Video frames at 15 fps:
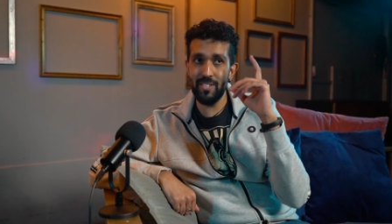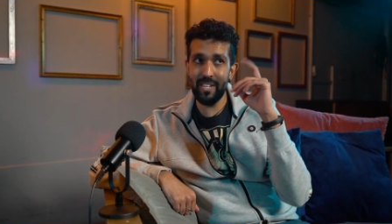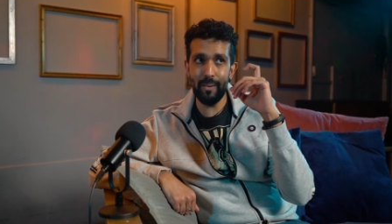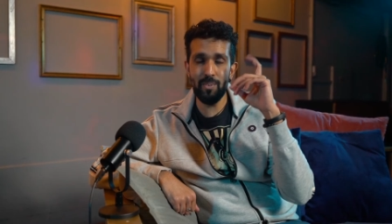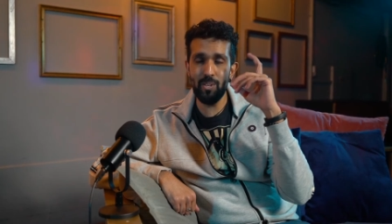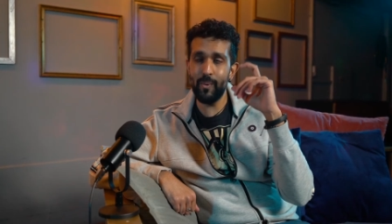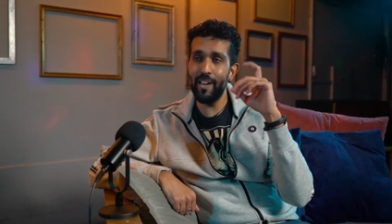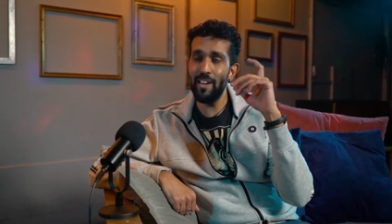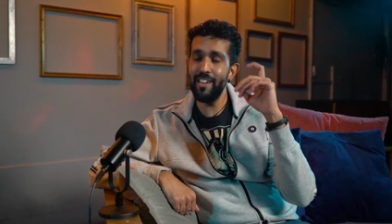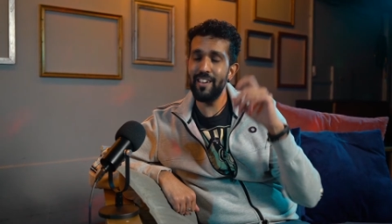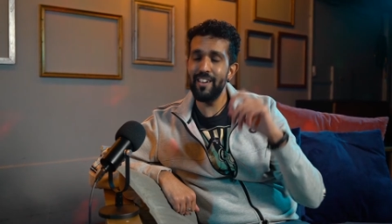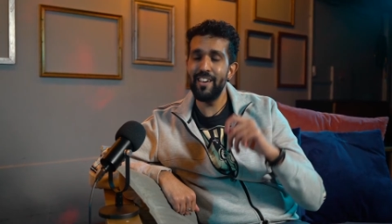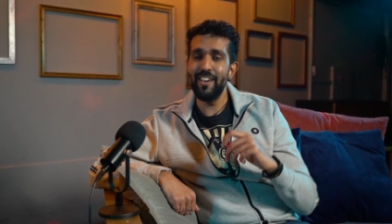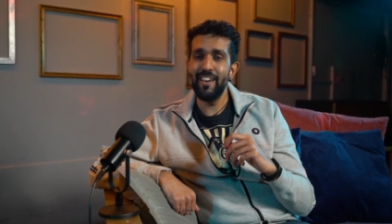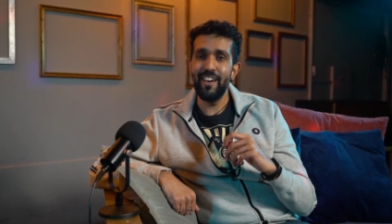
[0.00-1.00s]
snapped away,
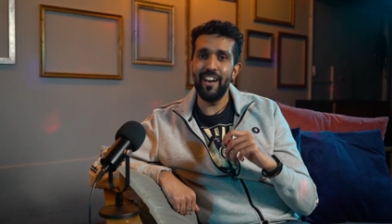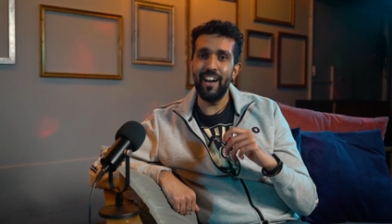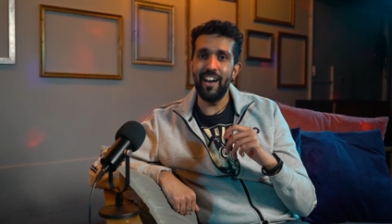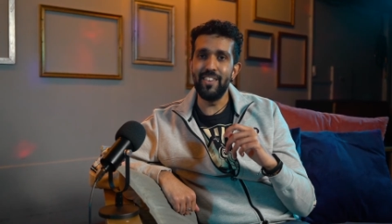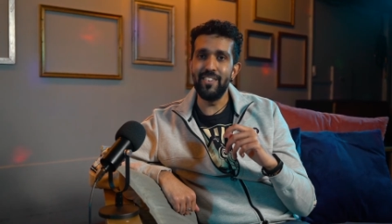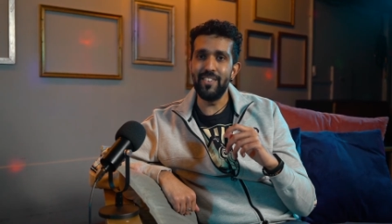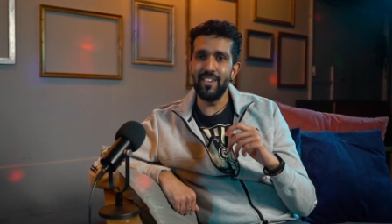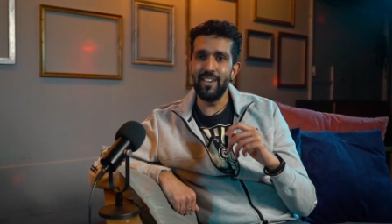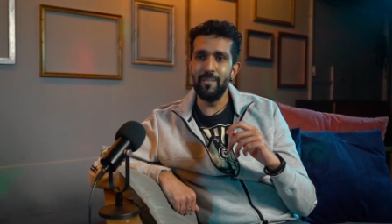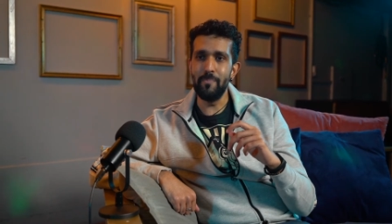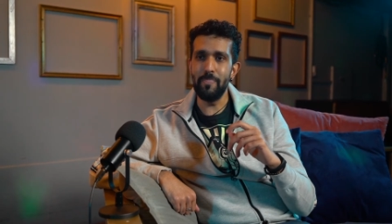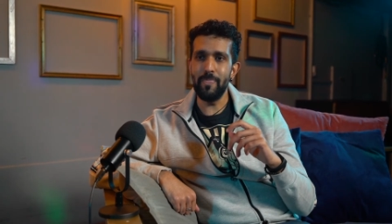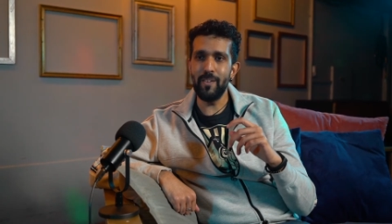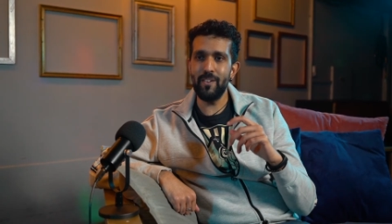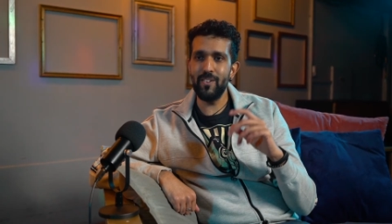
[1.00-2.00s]
and
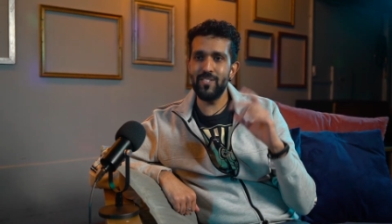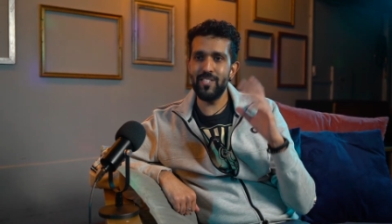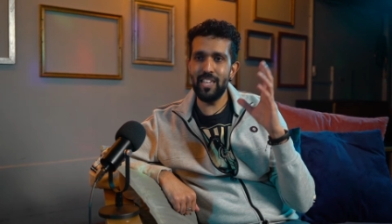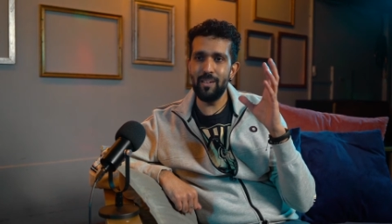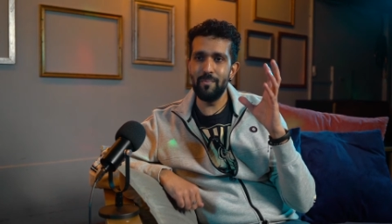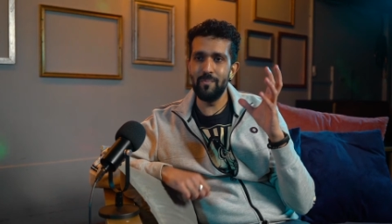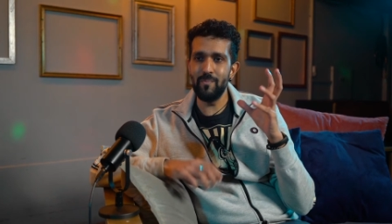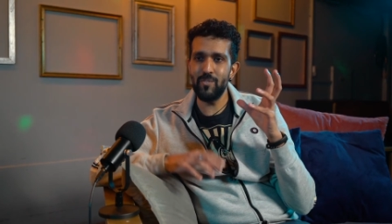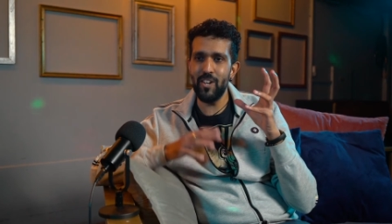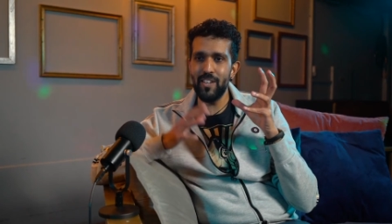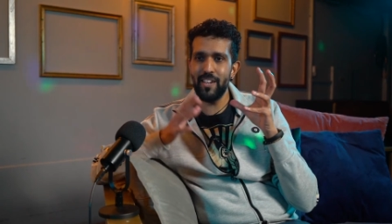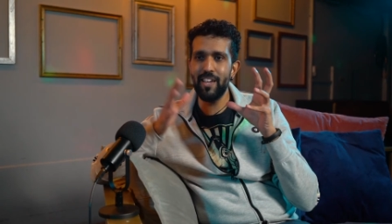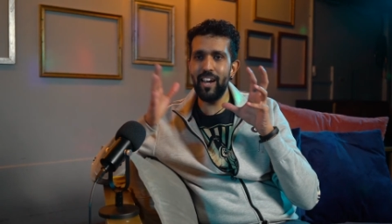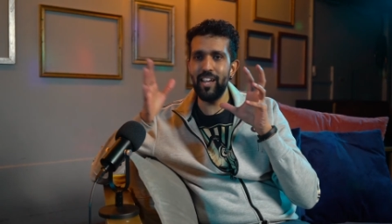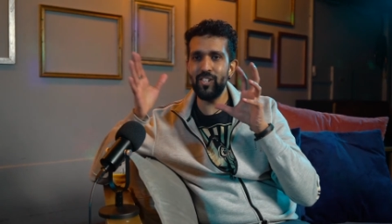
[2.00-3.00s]
um, you could see him trying
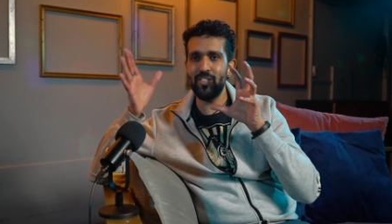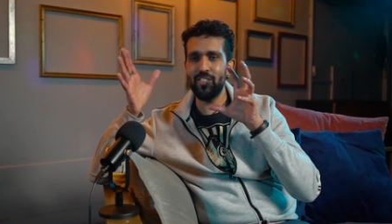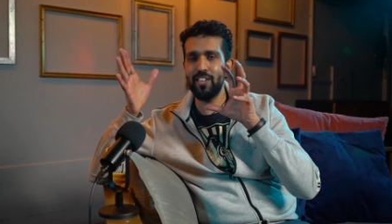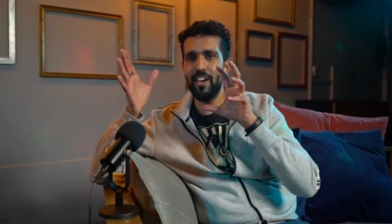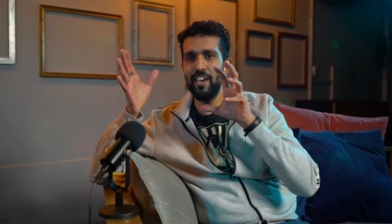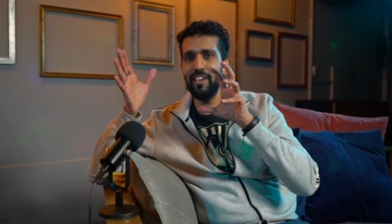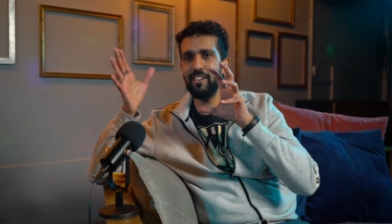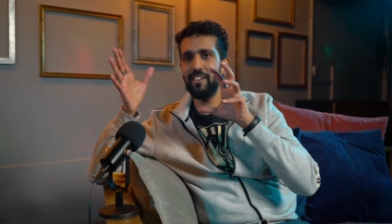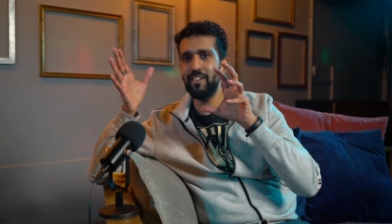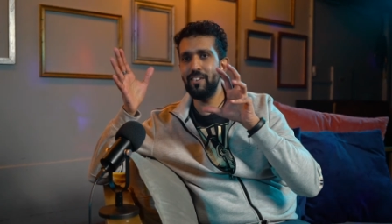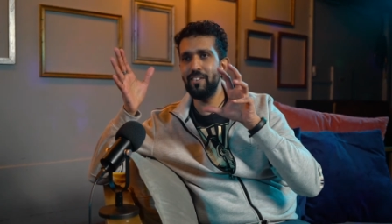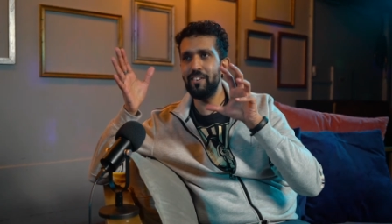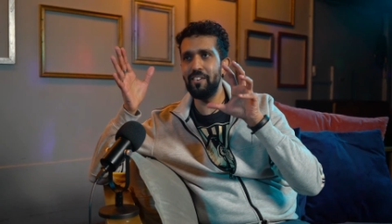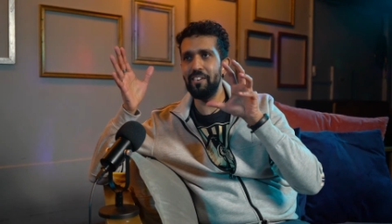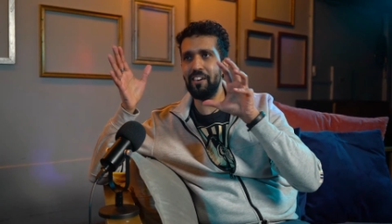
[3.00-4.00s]
to catch the cake.
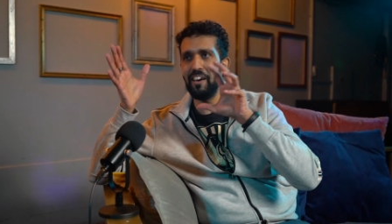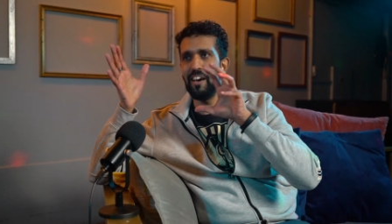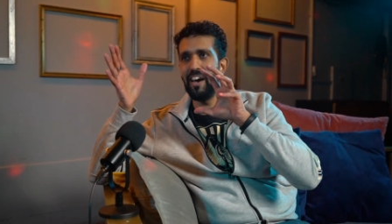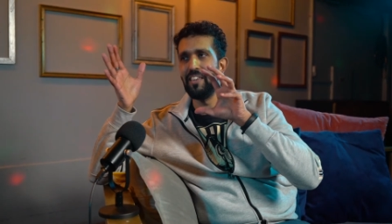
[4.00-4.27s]
I've,